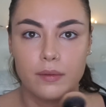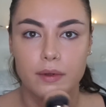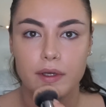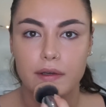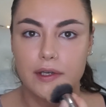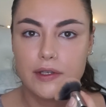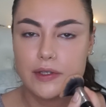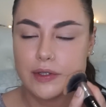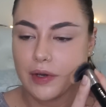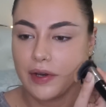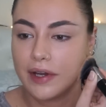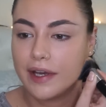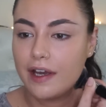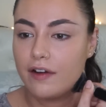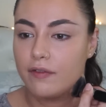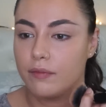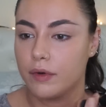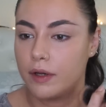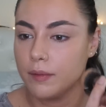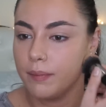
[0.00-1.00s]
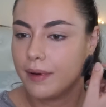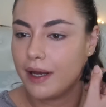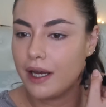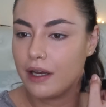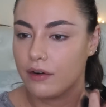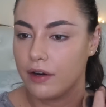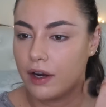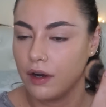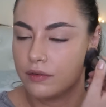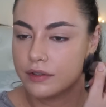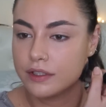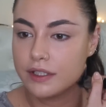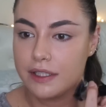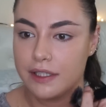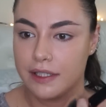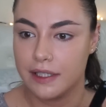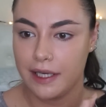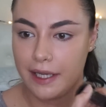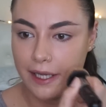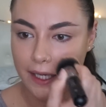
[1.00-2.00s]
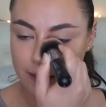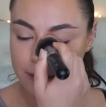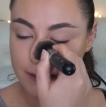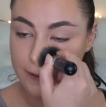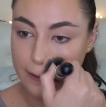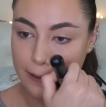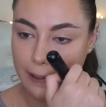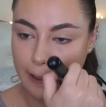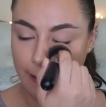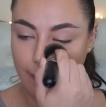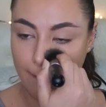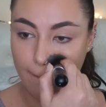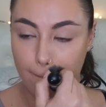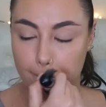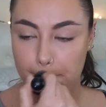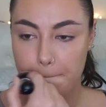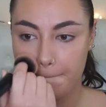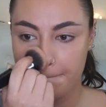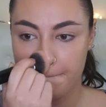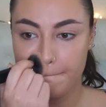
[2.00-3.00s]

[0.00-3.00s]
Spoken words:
Because I have my background lit now,